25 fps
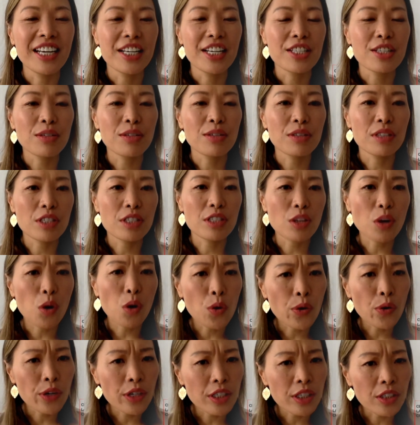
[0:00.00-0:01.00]
So this whole
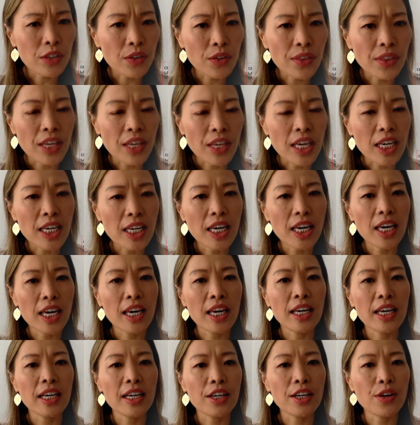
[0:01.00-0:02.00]
critical
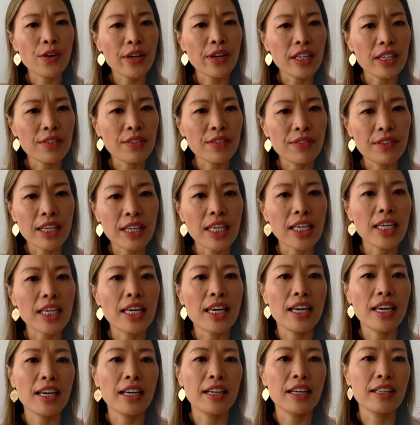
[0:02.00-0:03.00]
thinking and creative
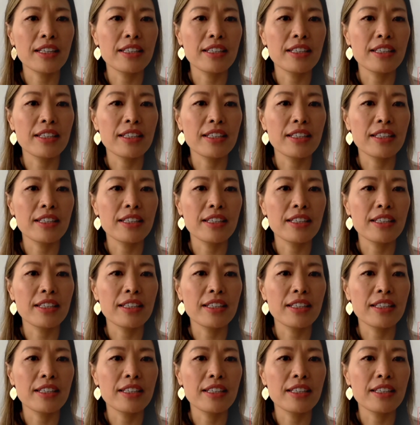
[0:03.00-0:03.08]
thinking